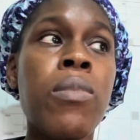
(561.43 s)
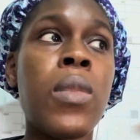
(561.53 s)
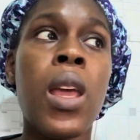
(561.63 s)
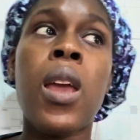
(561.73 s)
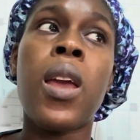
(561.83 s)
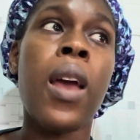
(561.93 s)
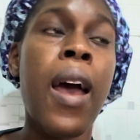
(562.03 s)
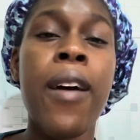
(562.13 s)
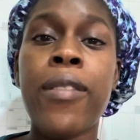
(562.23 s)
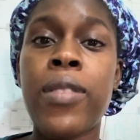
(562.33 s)
They
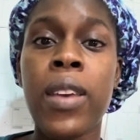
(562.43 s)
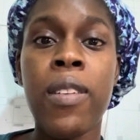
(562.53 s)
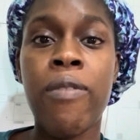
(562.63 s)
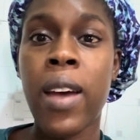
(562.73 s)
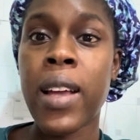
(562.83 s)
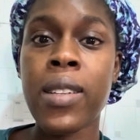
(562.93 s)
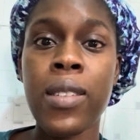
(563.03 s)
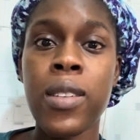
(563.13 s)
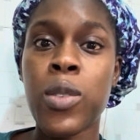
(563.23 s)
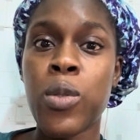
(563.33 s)
find,
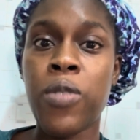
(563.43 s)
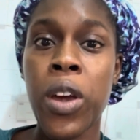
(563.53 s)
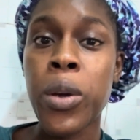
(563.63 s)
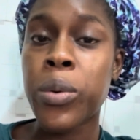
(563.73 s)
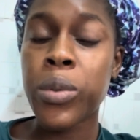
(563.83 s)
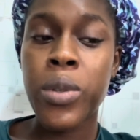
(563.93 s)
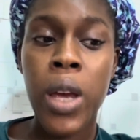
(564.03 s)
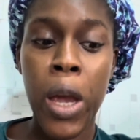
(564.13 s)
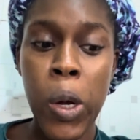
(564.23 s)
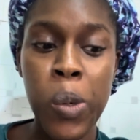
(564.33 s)
you know, very good
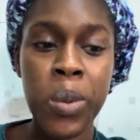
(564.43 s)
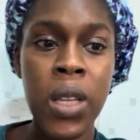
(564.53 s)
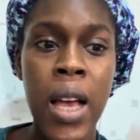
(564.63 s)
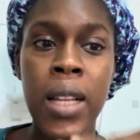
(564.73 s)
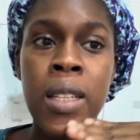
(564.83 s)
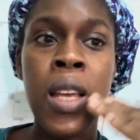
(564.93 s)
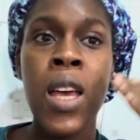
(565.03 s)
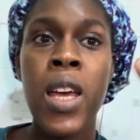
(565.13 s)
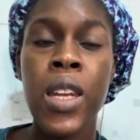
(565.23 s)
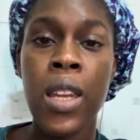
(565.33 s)
helps, and
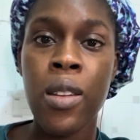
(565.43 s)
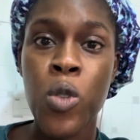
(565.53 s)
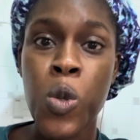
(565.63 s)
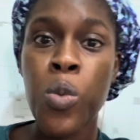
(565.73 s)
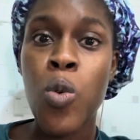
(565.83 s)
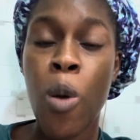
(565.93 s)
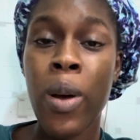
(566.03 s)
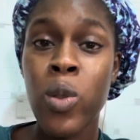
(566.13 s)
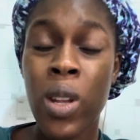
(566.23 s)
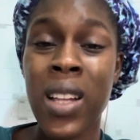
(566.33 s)
those people come
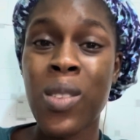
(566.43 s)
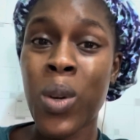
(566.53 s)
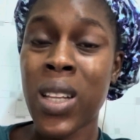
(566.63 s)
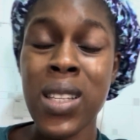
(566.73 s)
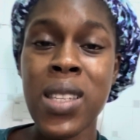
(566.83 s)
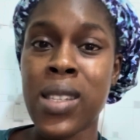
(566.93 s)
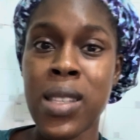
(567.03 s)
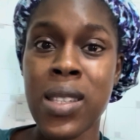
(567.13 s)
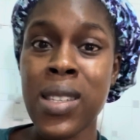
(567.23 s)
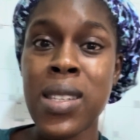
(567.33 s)
and know that, okay, this
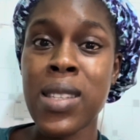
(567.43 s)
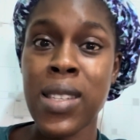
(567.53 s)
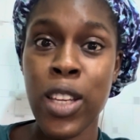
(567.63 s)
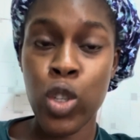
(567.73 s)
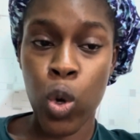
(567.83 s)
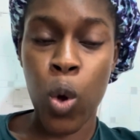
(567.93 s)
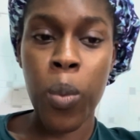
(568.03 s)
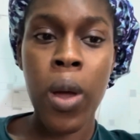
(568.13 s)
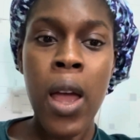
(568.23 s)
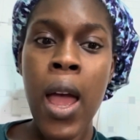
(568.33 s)
thing is a job,
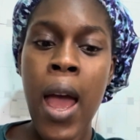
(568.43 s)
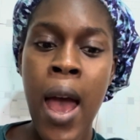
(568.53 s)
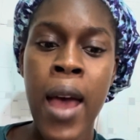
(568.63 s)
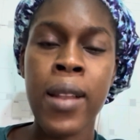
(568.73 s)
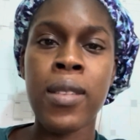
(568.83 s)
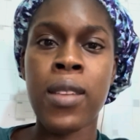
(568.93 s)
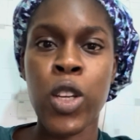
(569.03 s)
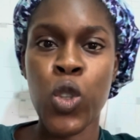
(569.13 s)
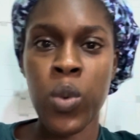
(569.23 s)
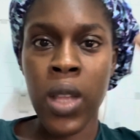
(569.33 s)
and there
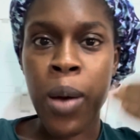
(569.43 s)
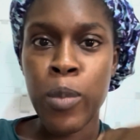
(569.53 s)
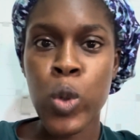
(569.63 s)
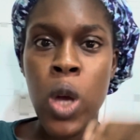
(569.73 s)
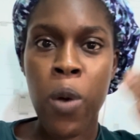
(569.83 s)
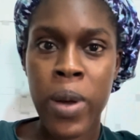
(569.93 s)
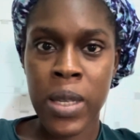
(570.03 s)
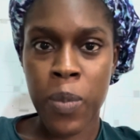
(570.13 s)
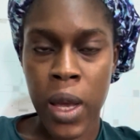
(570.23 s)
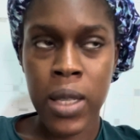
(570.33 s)
should be that mutual
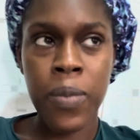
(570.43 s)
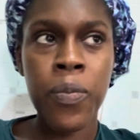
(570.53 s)
respect.